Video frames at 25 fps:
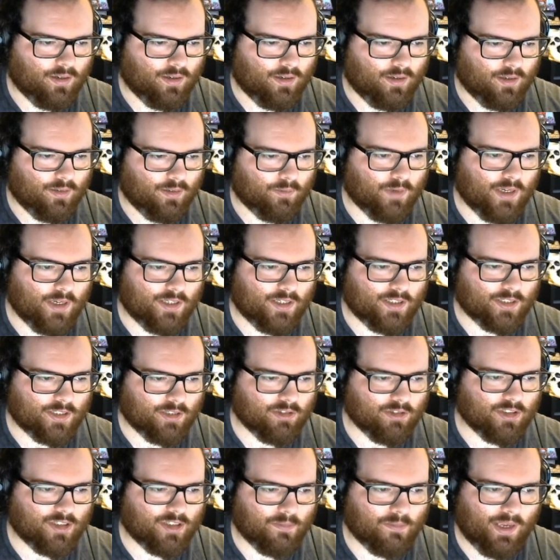which is
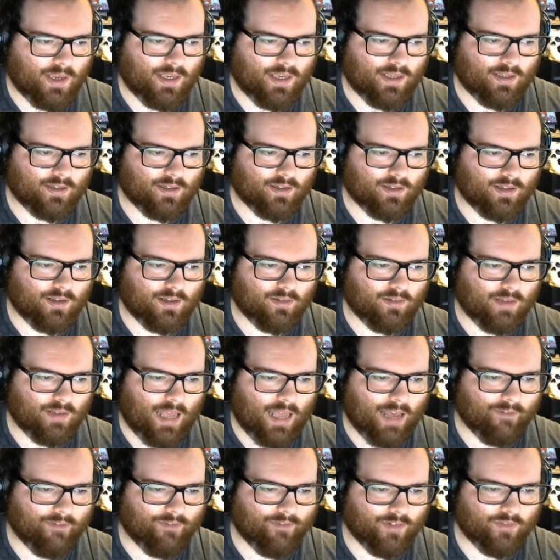going to be
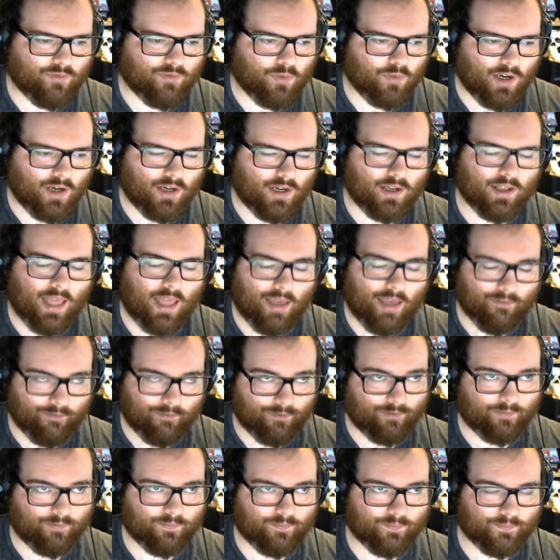f of what
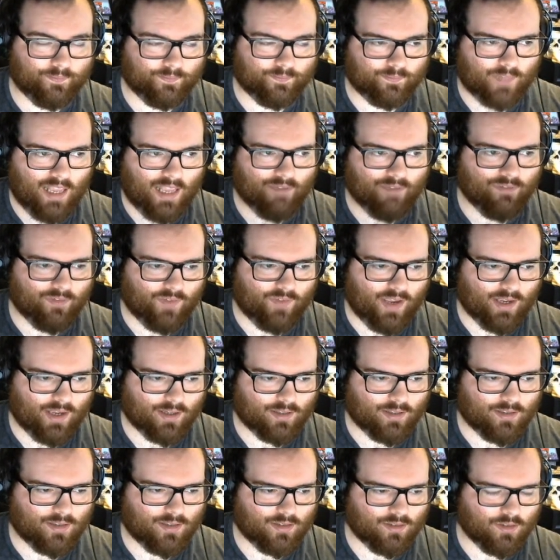f of
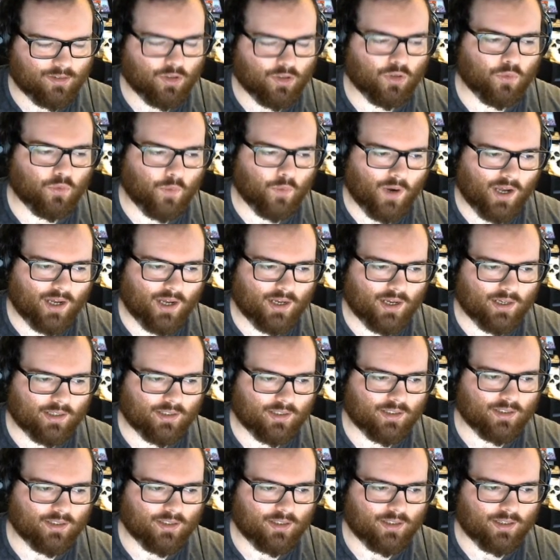x or y
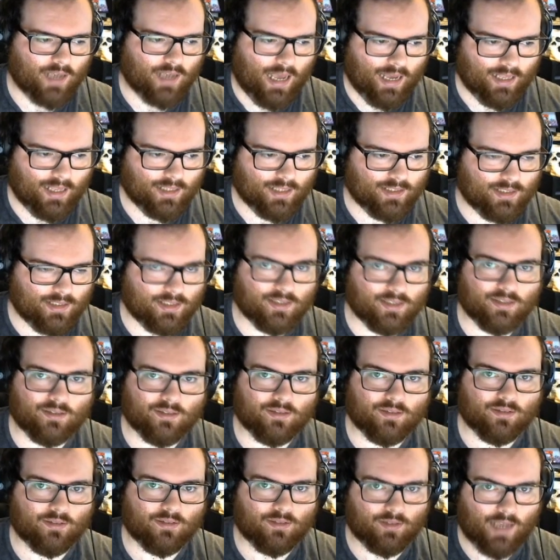at
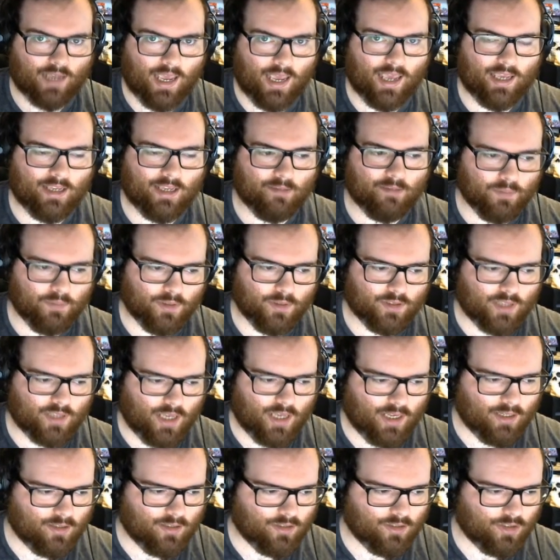a plus
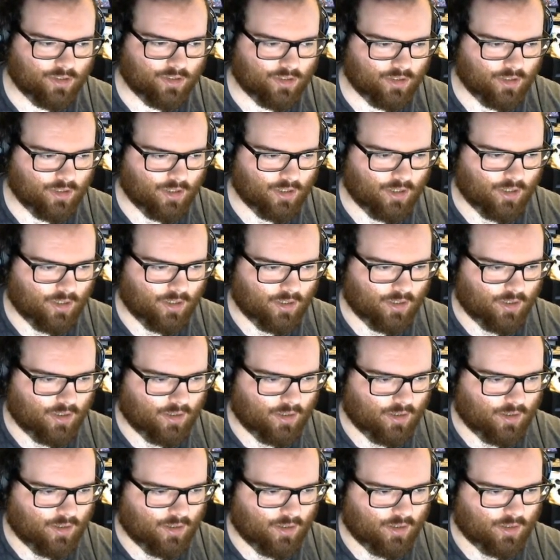h.
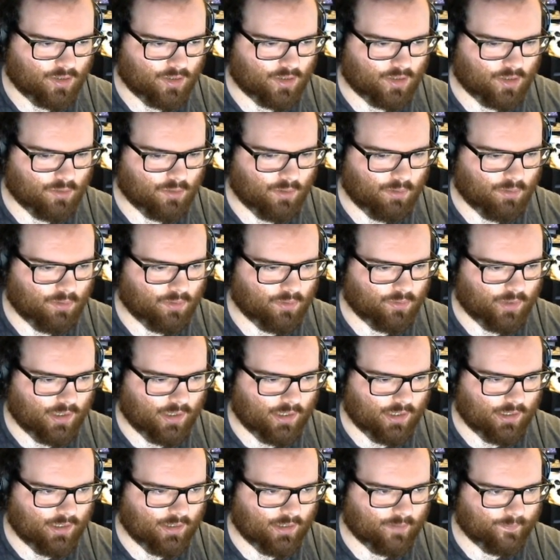So we would
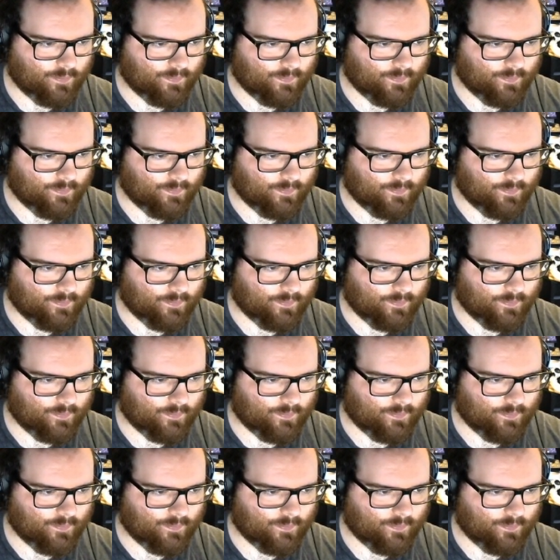write